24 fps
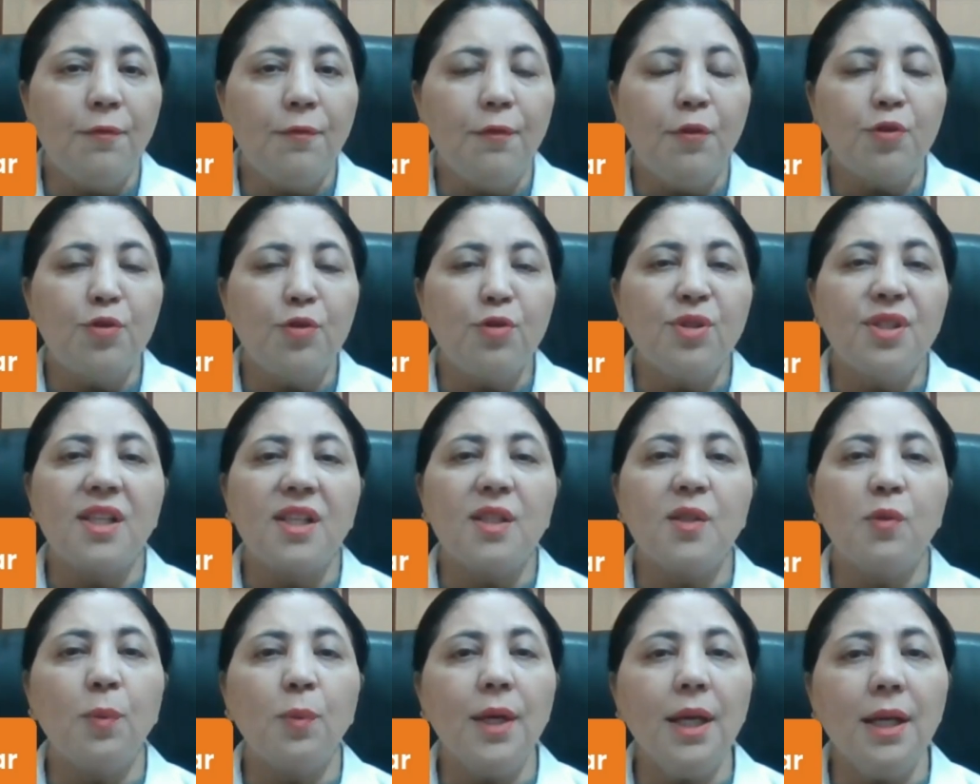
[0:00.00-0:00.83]
4 to
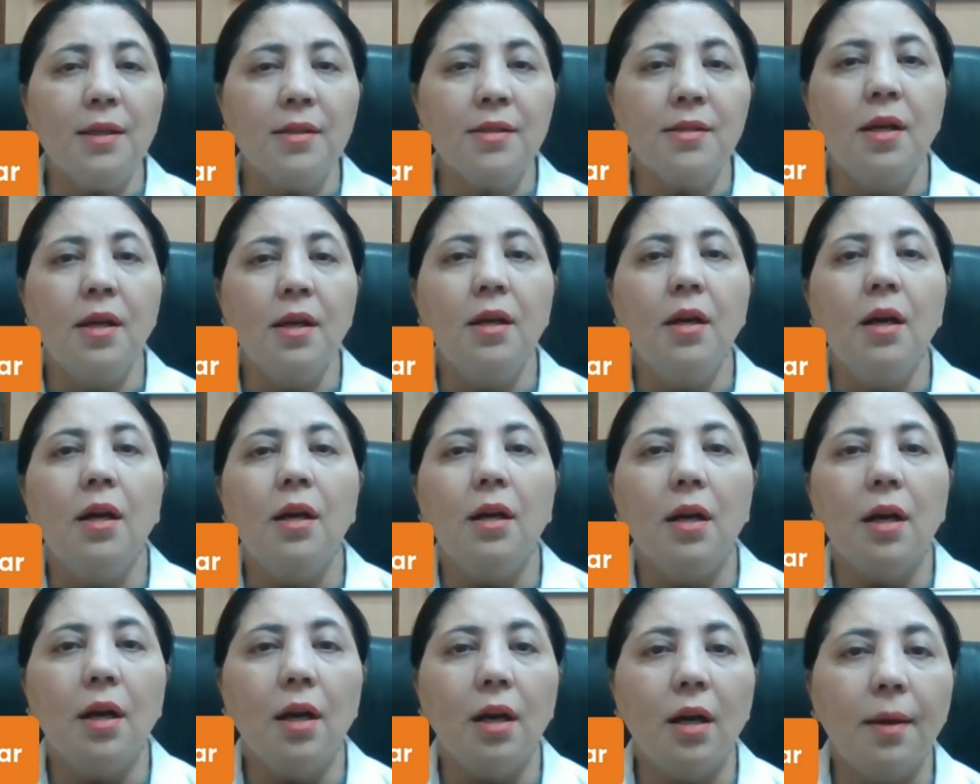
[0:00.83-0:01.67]
6 weeks.
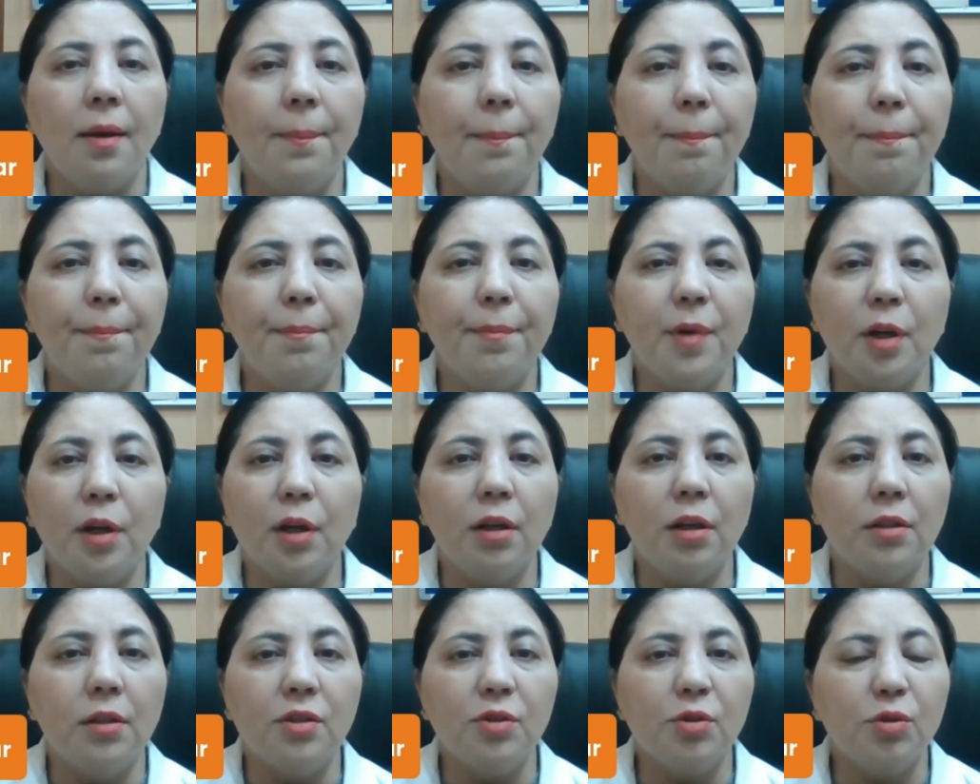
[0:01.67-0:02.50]

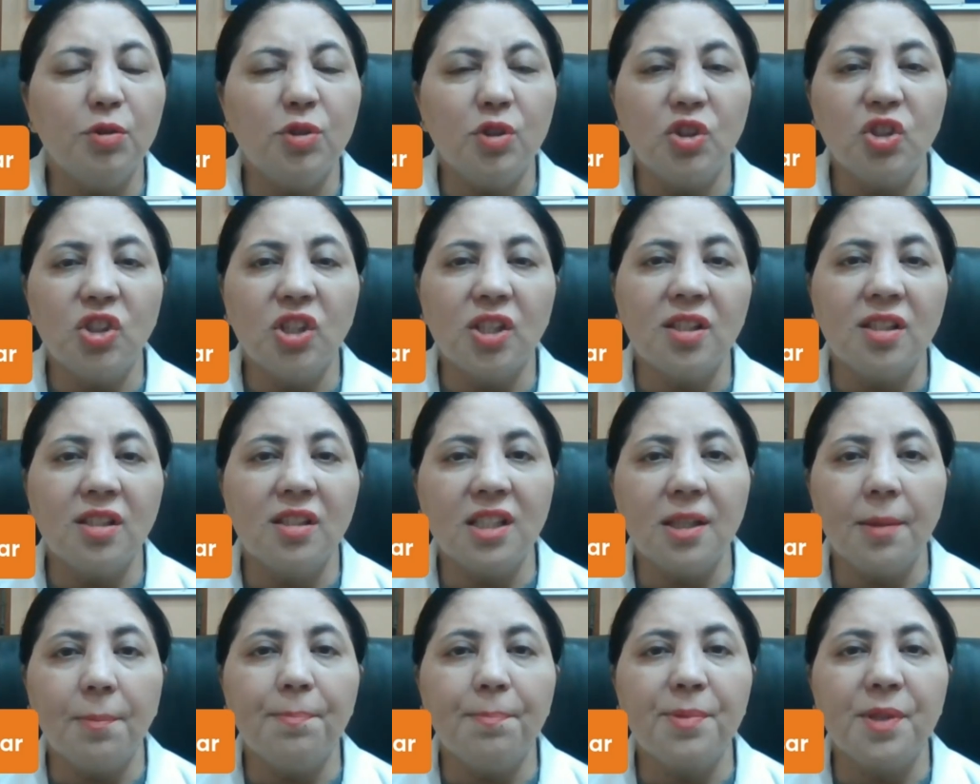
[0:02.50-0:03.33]
So just the
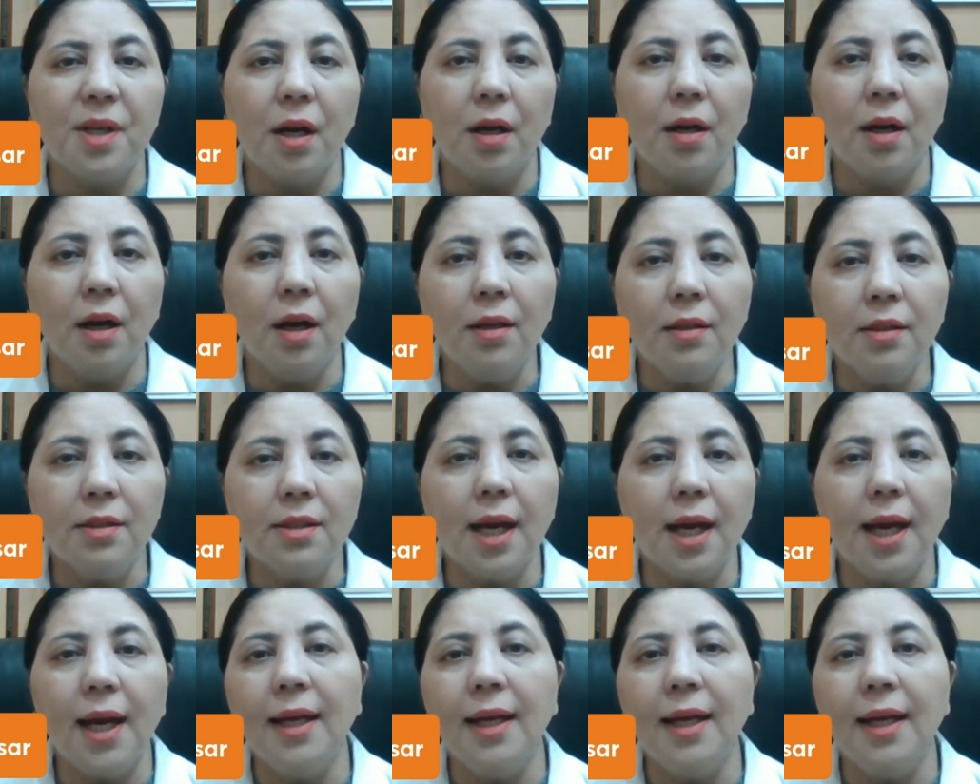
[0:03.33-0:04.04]
tips are cut.